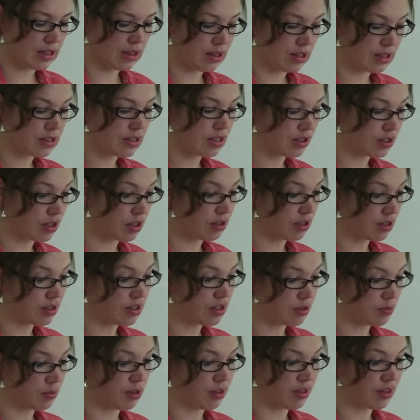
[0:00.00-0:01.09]
this
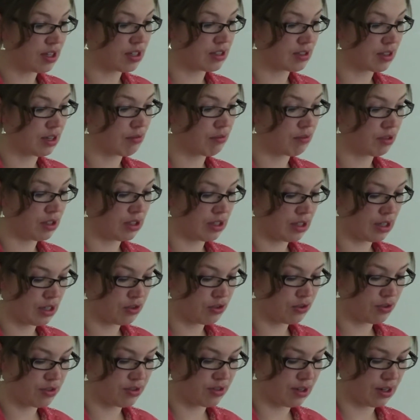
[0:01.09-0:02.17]
is where things get really
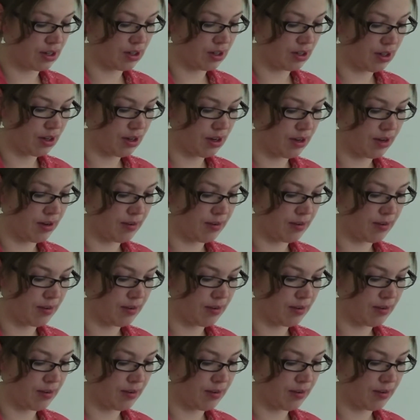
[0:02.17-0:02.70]
interesting.